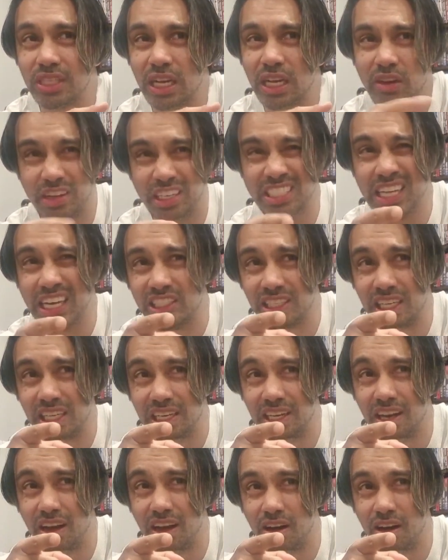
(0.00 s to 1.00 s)
They're like, he's actually
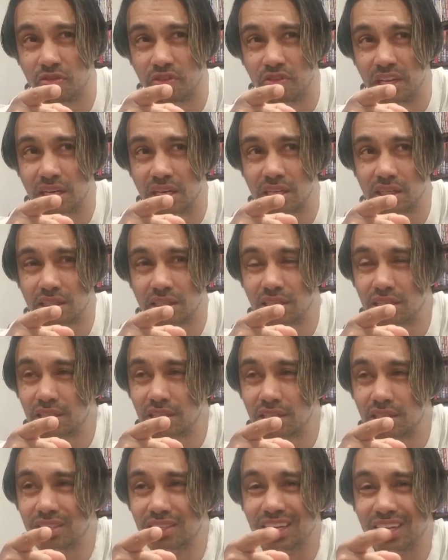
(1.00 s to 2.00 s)
laughing,
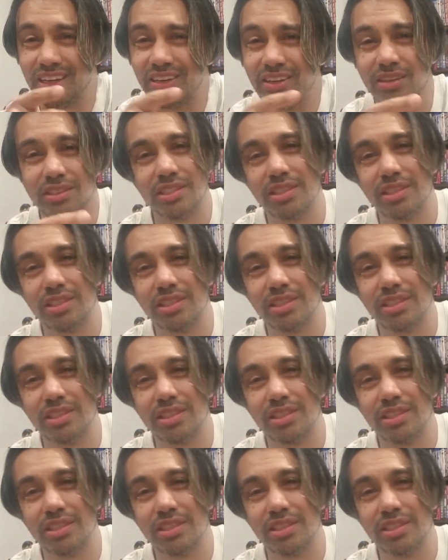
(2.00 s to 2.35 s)
that guy.